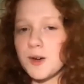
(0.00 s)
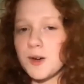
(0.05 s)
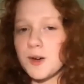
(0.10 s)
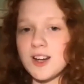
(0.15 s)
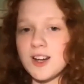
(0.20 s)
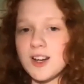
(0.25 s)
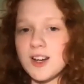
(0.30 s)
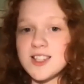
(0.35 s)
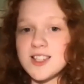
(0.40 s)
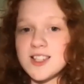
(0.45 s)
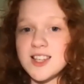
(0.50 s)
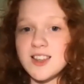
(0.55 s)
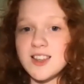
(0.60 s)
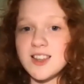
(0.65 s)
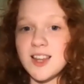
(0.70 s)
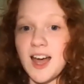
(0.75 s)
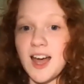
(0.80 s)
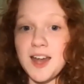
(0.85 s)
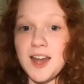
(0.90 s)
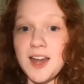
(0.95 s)
Honestly,
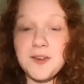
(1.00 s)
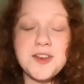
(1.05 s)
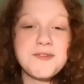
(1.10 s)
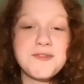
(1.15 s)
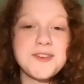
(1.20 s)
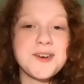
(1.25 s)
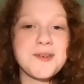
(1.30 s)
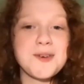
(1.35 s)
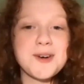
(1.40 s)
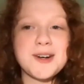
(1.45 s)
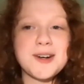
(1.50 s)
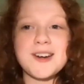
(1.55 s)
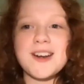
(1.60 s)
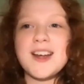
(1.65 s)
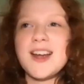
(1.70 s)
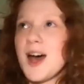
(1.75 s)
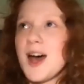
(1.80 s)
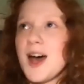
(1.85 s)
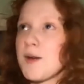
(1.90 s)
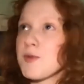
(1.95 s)
like I don't even know where
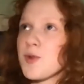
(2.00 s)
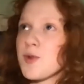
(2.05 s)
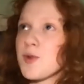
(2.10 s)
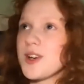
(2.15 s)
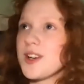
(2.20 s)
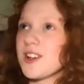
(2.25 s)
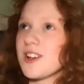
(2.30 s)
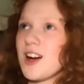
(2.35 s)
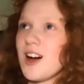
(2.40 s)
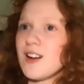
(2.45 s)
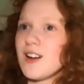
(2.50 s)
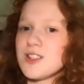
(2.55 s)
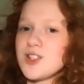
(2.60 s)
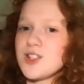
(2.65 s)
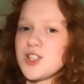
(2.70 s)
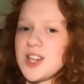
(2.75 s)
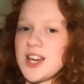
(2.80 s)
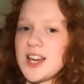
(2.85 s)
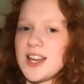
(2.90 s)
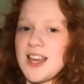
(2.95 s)
I'm going to college
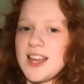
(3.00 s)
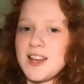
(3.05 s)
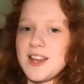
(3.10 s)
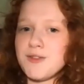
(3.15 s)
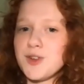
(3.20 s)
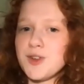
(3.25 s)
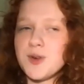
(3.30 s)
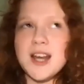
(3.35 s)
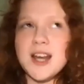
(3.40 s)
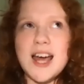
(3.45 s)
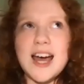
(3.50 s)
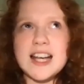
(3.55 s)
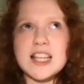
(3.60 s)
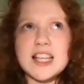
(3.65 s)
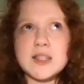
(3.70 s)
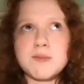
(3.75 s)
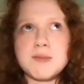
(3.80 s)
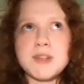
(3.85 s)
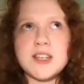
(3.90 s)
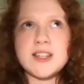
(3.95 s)
yet. And if you had asked
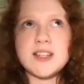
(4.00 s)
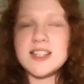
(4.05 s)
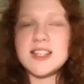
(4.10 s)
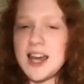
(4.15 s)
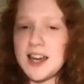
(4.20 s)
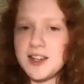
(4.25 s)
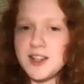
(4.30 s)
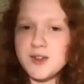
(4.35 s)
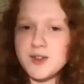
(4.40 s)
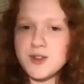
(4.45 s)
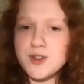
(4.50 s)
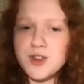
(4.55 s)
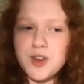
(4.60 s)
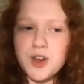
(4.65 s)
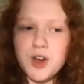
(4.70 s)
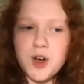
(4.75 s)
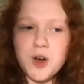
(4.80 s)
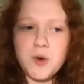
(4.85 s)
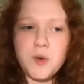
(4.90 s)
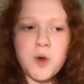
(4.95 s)
me 10 years
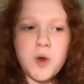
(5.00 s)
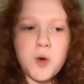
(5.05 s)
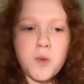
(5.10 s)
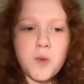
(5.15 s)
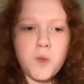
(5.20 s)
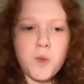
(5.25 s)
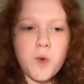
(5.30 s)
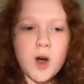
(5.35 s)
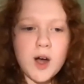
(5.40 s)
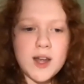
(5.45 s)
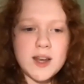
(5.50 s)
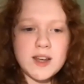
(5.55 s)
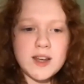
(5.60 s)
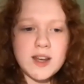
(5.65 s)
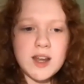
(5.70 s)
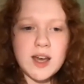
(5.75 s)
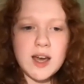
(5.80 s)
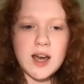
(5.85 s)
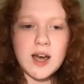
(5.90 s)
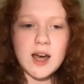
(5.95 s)
ago what
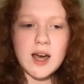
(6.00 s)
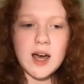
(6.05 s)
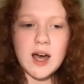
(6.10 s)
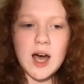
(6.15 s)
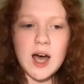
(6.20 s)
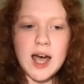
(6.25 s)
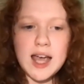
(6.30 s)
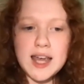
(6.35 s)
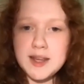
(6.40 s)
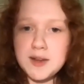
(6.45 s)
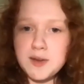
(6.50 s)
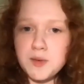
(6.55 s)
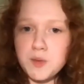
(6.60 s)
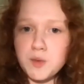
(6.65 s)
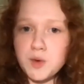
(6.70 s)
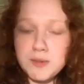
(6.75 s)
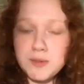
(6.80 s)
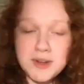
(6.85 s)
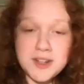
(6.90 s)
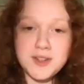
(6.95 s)
I
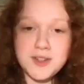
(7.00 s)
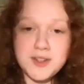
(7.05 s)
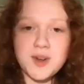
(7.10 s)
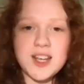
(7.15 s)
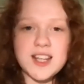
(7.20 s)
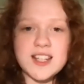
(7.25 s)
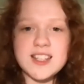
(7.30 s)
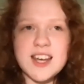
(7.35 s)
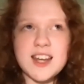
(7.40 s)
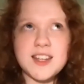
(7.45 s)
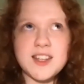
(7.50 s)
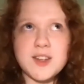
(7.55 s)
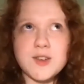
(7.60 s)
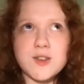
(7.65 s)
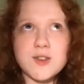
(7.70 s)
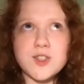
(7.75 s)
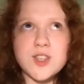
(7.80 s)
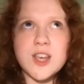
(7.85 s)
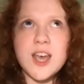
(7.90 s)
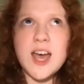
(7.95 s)
would be doing in 10
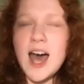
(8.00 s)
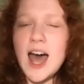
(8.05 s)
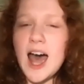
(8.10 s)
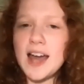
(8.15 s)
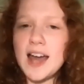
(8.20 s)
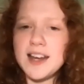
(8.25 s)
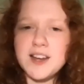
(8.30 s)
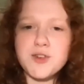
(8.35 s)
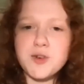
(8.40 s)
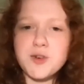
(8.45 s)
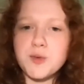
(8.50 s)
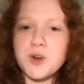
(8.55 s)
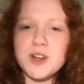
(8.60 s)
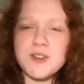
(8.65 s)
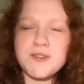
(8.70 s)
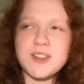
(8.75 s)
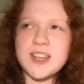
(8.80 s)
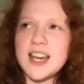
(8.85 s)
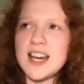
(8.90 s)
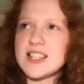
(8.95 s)
years, I never would
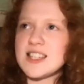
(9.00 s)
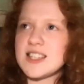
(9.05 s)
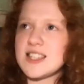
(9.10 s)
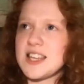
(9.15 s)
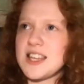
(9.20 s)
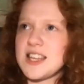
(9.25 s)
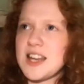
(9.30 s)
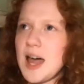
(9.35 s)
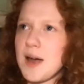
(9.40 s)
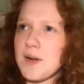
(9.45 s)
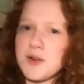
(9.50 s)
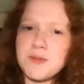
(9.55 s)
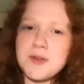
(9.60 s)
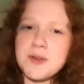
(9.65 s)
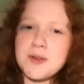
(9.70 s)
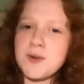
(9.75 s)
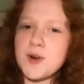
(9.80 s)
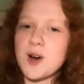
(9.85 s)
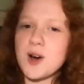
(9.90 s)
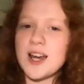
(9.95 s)
have guessed that I would be
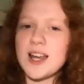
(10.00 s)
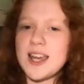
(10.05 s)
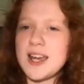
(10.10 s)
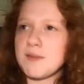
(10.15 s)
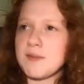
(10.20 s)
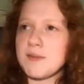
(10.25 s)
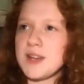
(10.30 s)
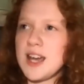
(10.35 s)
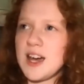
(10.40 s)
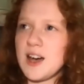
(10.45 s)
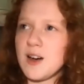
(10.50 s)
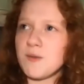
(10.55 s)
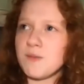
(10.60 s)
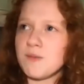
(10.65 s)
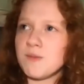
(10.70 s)
where I am now.